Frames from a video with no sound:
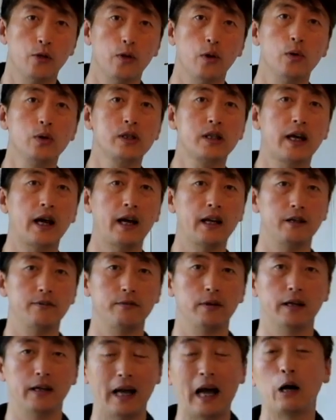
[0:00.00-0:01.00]
Those kind
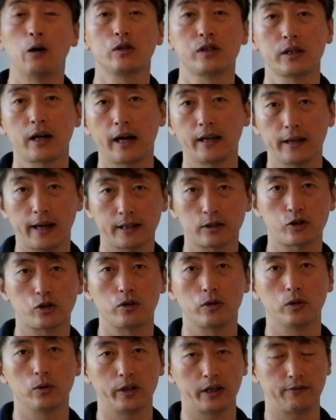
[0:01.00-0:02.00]
of outside
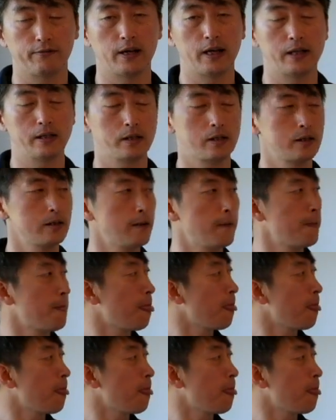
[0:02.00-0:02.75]
external events,